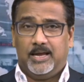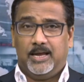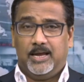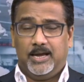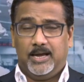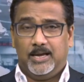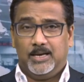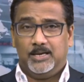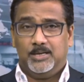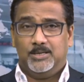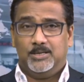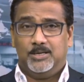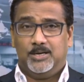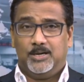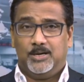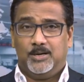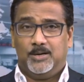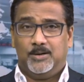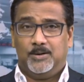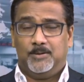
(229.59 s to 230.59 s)
And
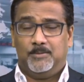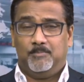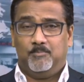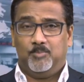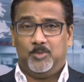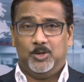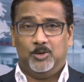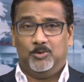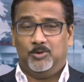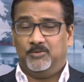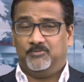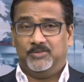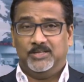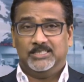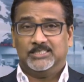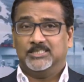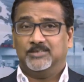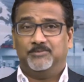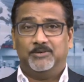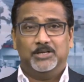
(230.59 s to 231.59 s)
if they
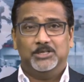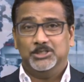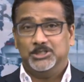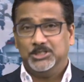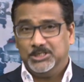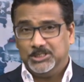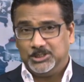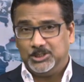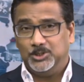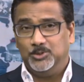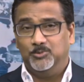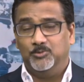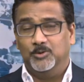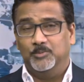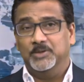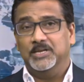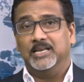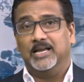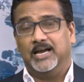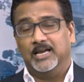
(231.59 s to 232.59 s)
suffer injuries, you will
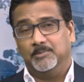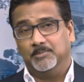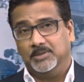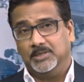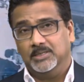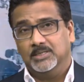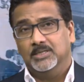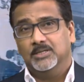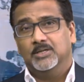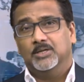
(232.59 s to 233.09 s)
be liable.